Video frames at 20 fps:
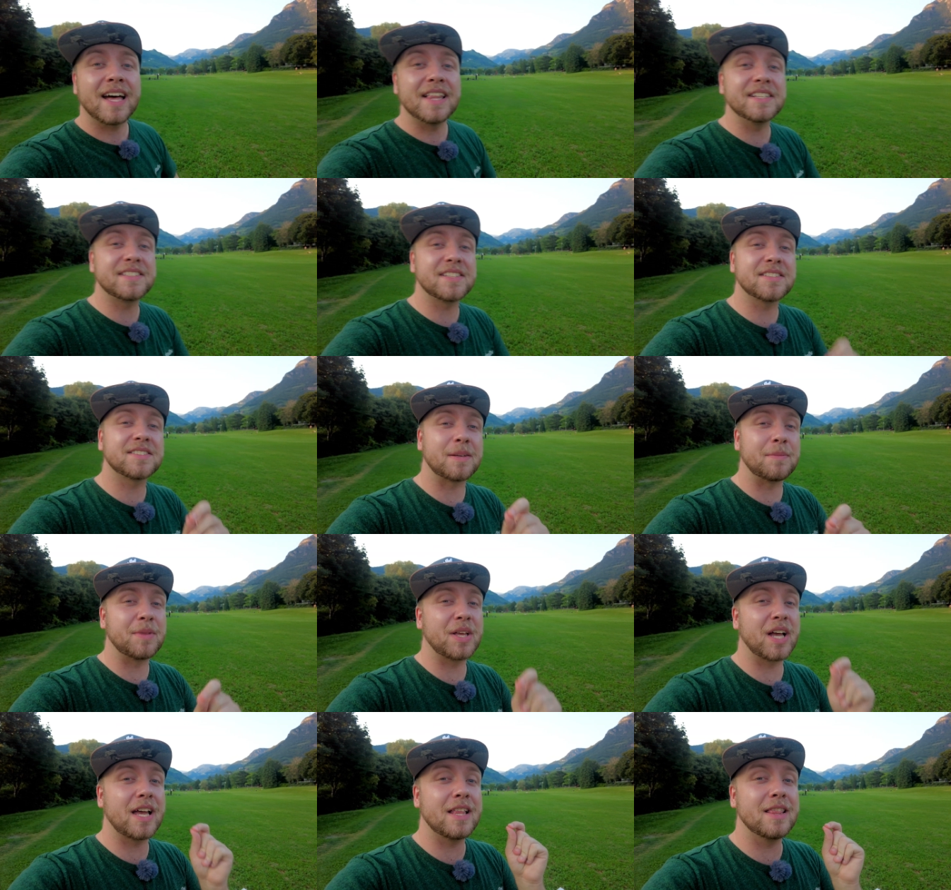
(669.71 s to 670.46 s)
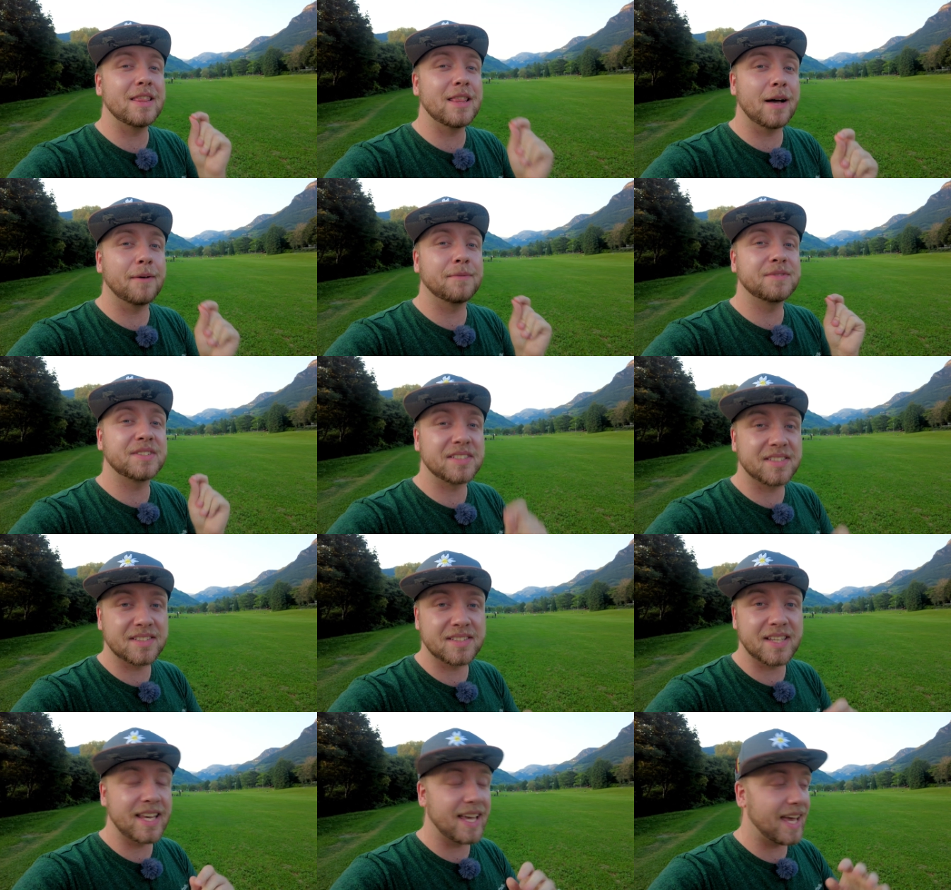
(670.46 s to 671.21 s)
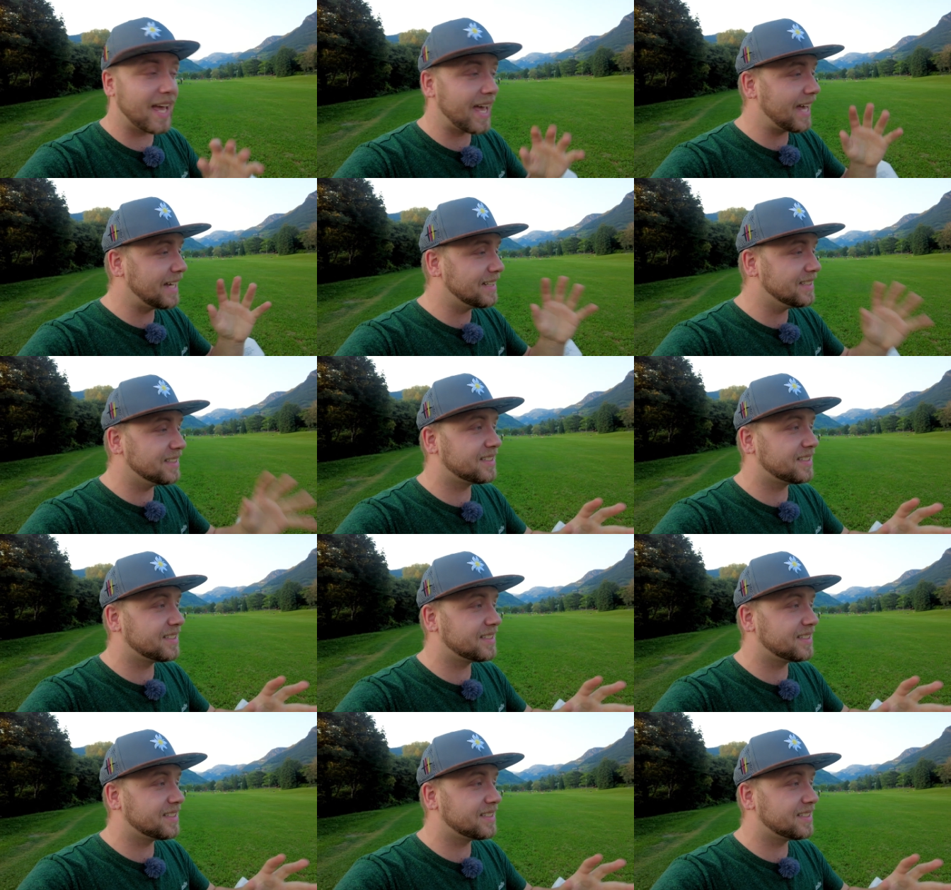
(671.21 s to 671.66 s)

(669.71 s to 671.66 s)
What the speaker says: And this is something I love to see in